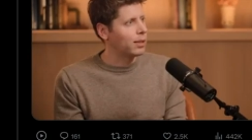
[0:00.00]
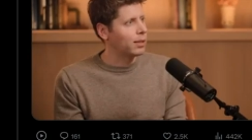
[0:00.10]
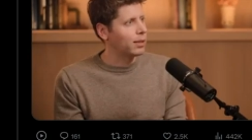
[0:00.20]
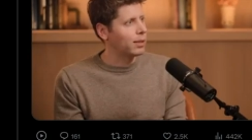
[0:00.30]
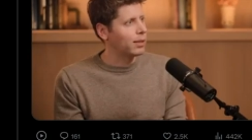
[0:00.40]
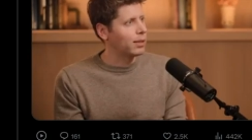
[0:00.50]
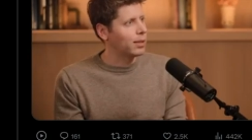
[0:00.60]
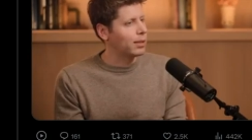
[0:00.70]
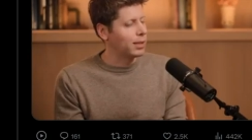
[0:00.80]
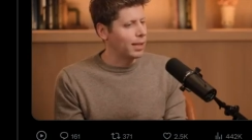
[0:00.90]
on
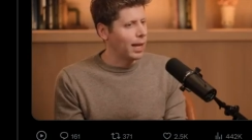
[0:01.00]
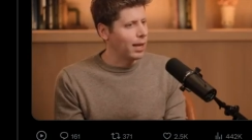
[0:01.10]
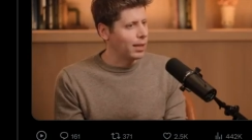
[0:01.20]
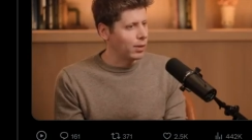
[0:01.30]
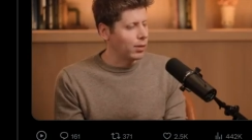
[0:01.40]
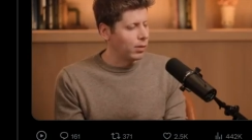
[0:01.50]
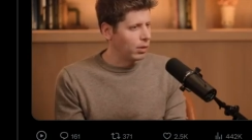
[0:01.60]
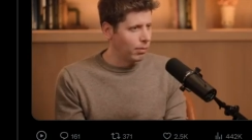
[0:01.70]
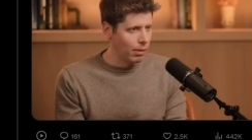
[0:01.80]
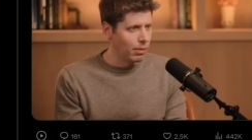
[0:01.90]
society as a
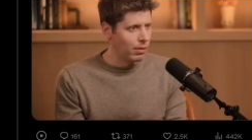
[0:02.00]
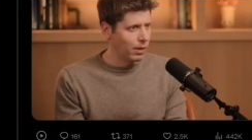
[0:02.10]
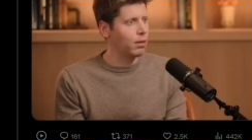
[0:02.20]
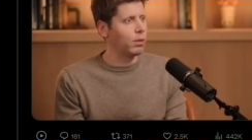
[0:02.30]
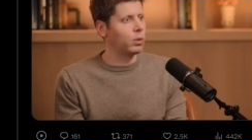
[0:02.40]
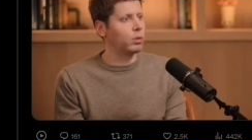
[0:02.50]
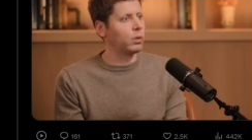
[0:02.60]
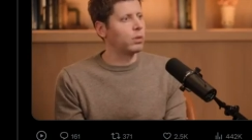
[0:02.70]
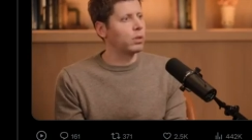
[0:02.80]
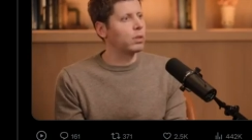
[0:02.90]
whole and maybe even
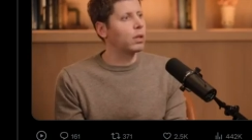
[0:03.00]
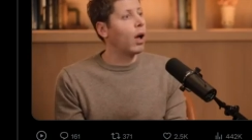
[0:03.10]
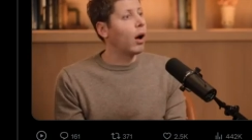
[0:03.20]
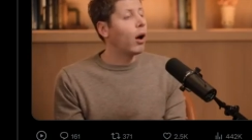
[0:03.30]
individual users,